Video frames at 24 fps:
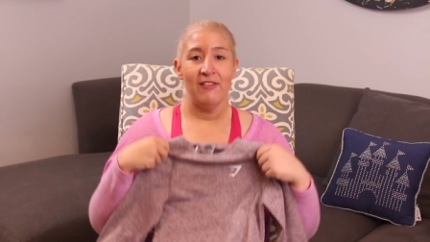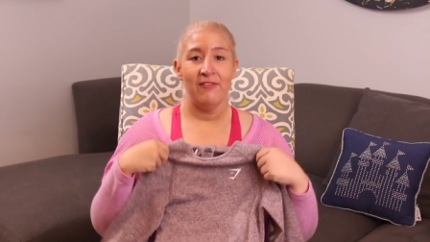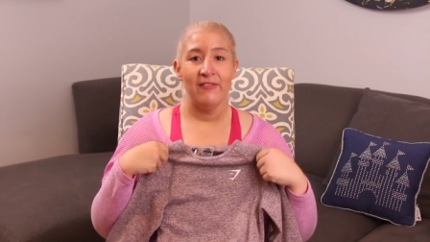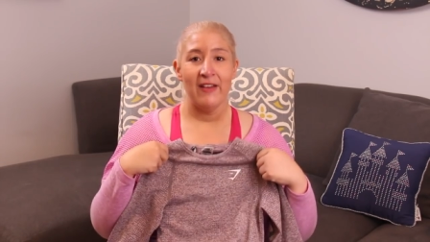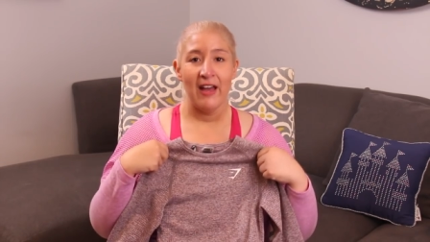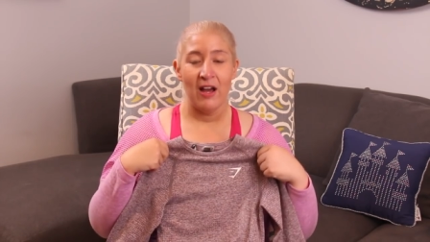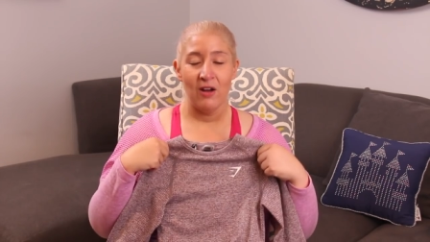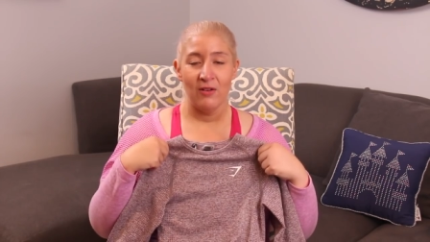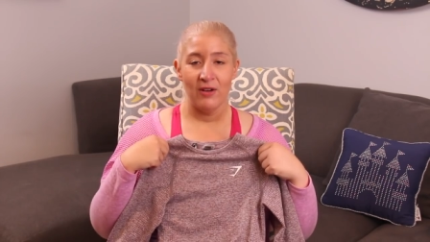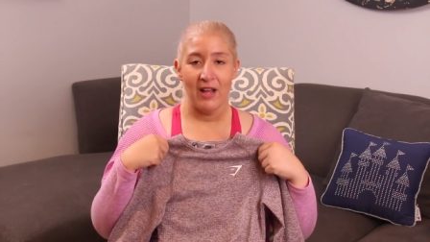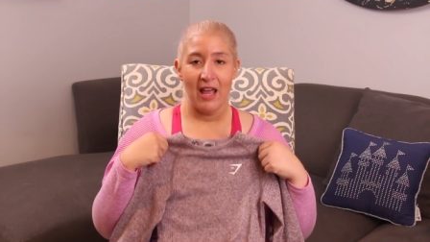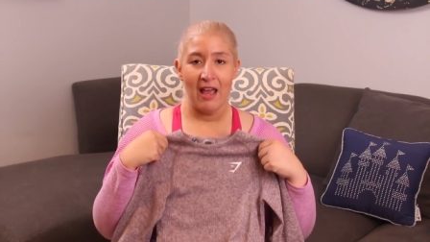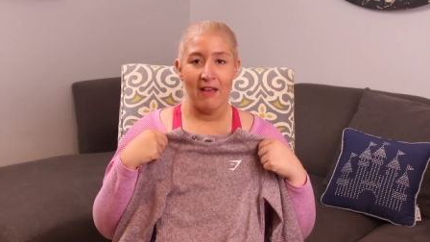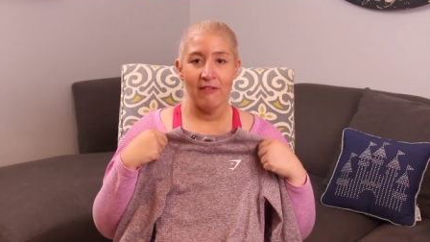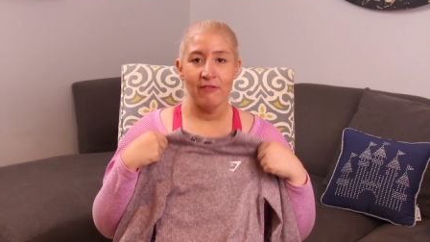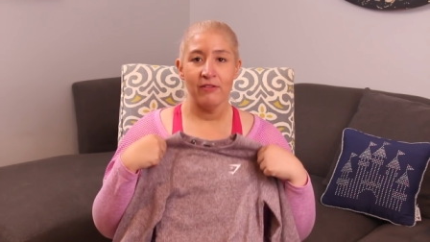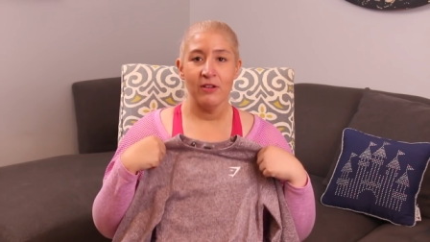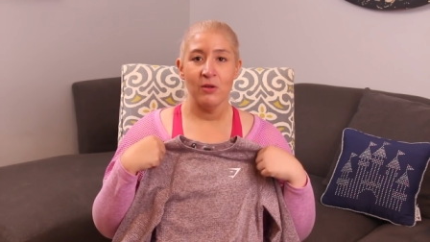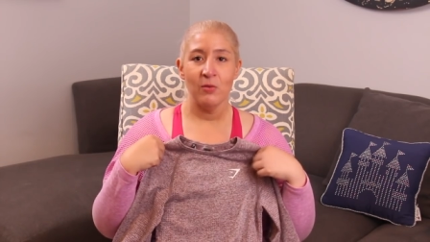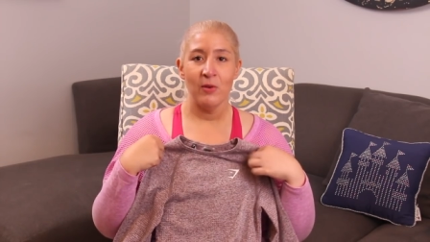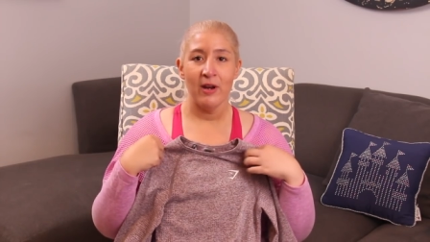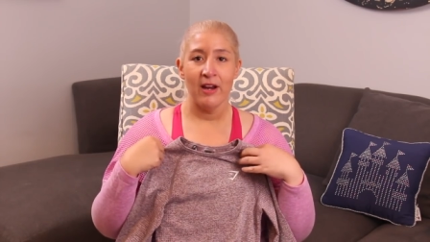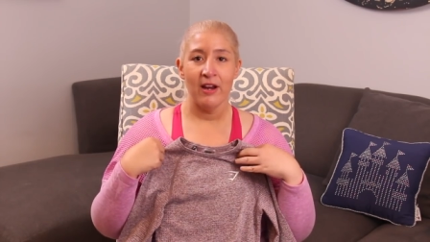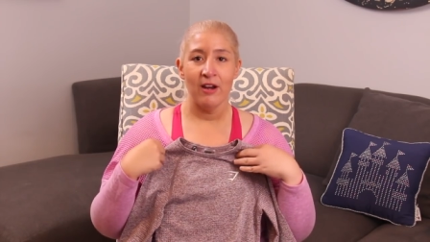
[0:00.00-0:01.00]
found
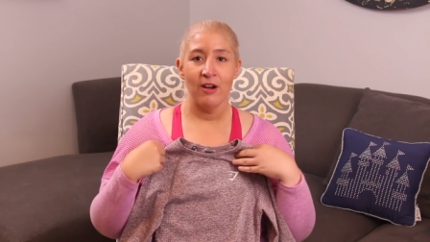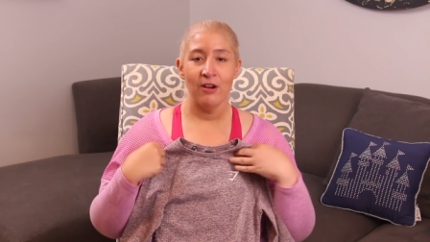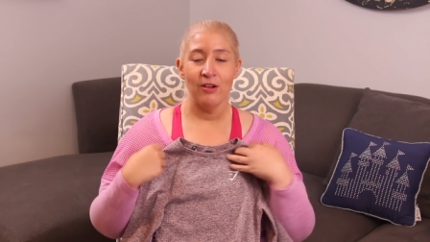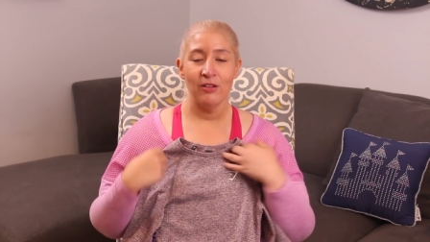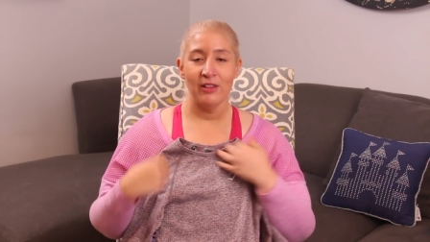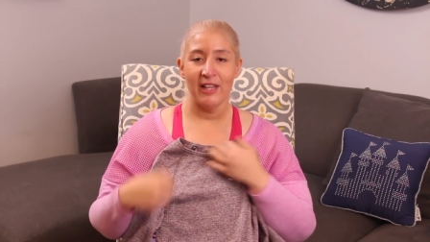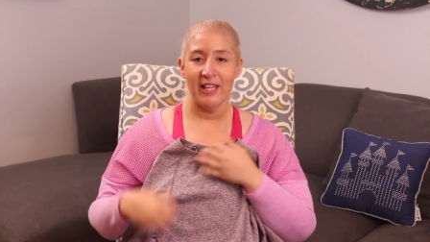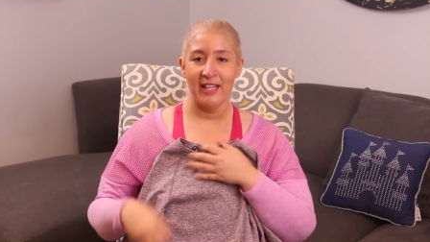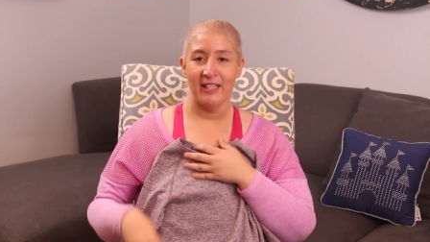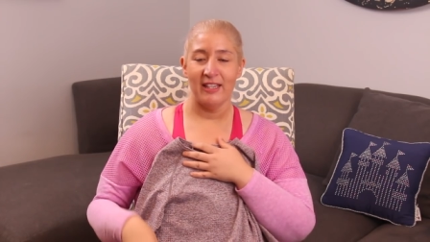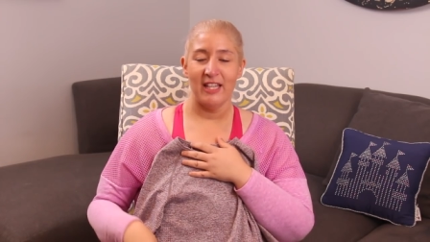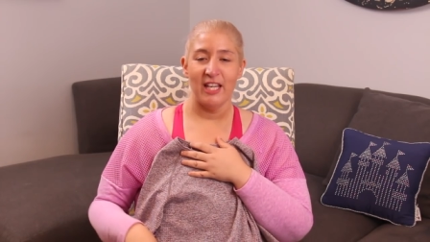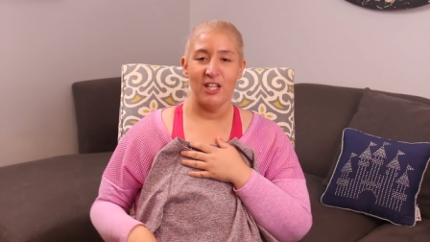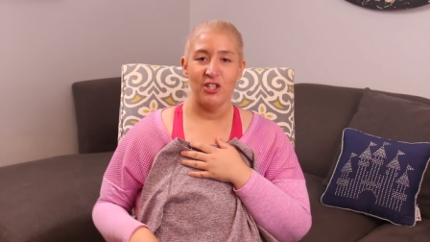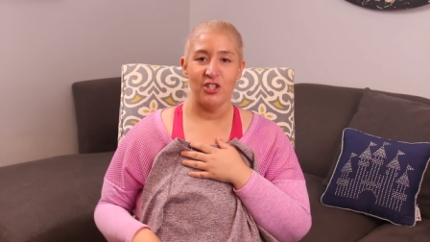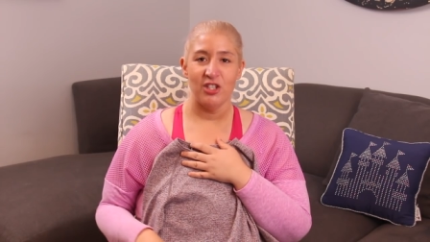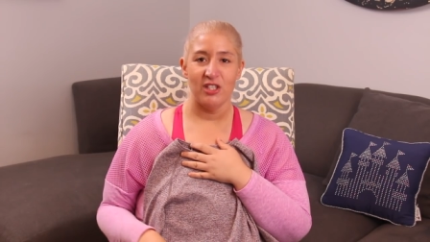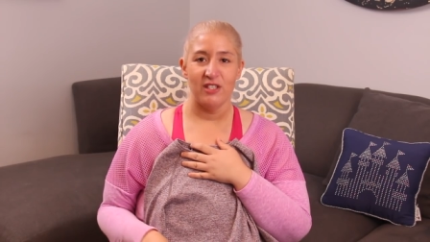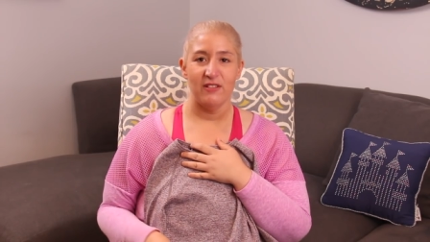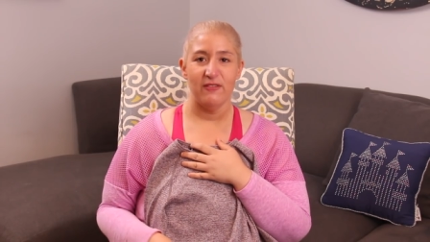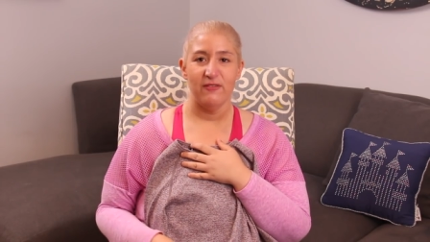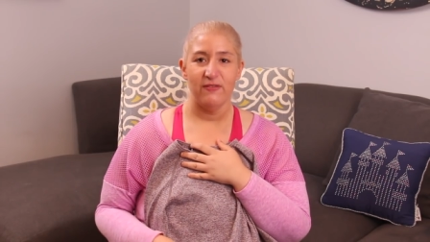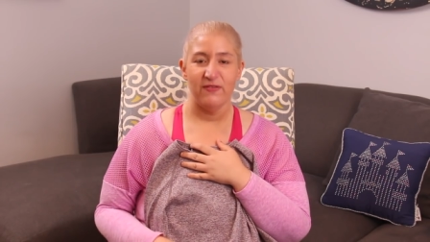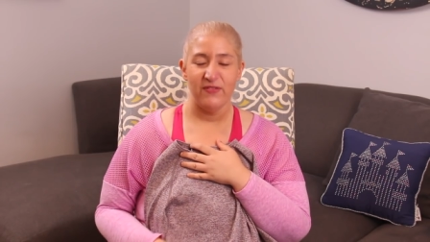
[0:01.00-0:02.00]
everywhere, like they
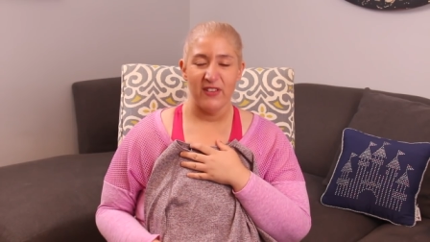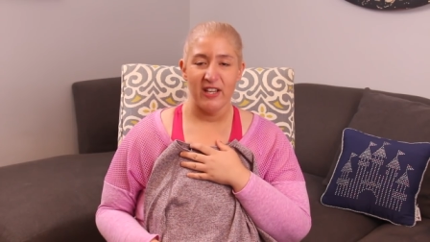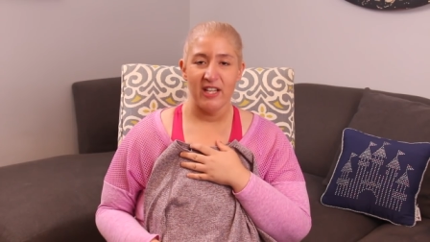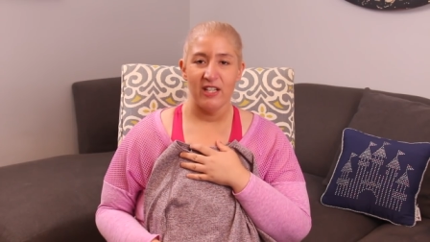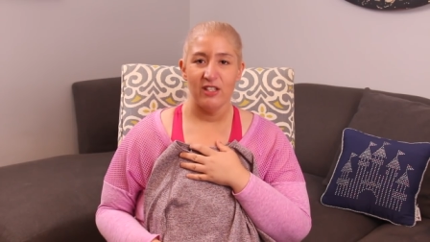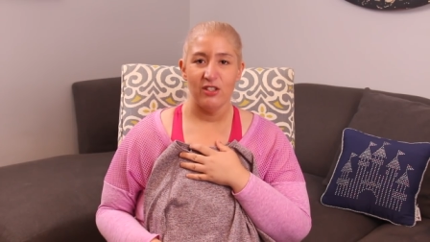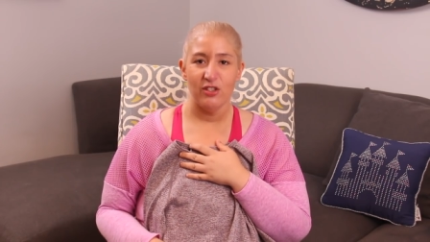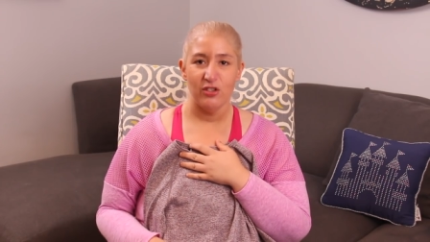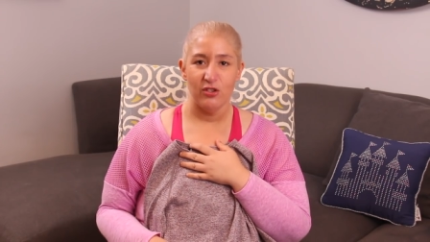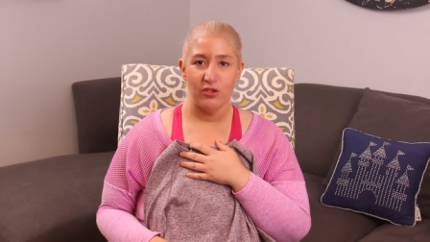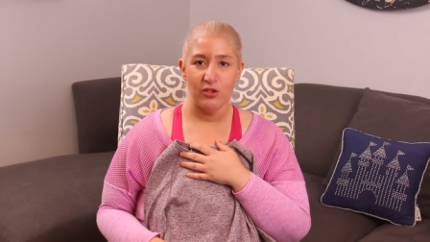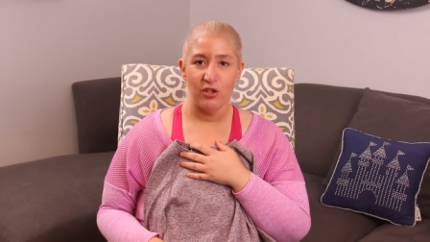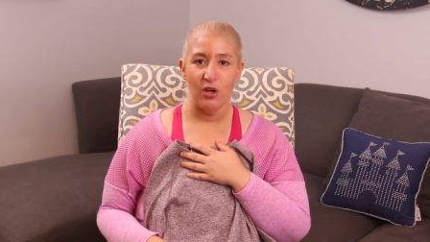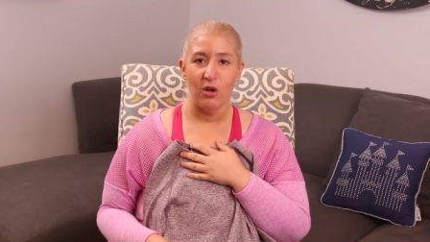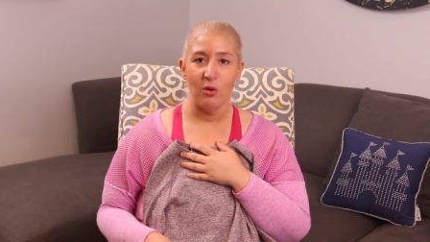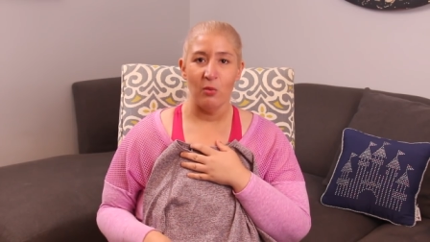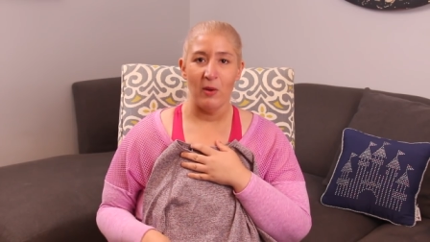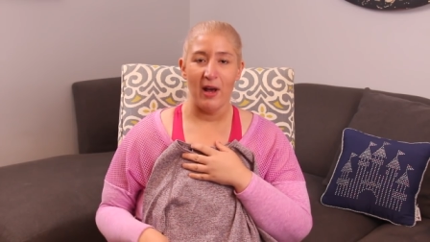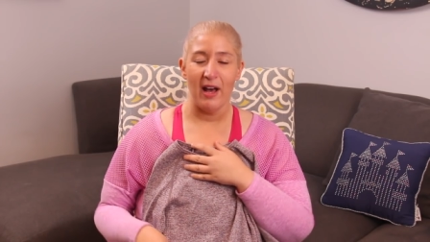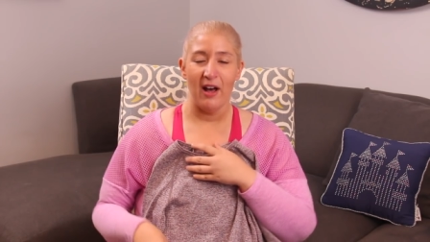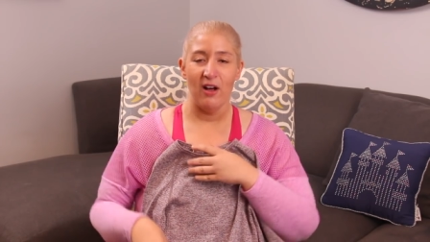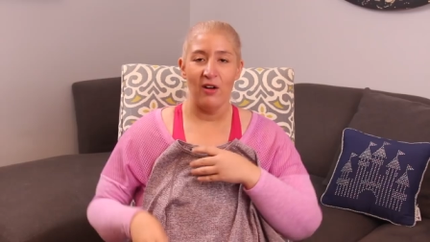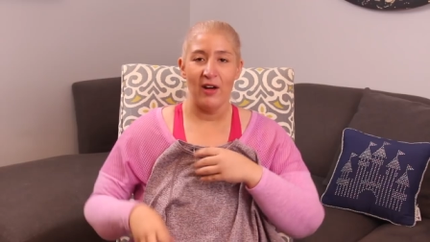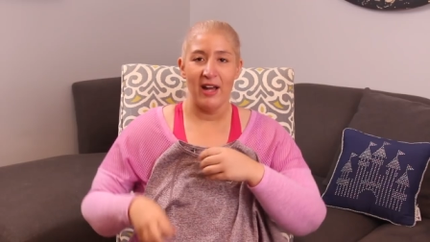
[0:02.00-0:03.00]
just fit so
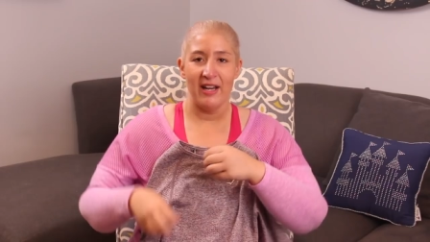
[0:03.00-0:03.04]
well.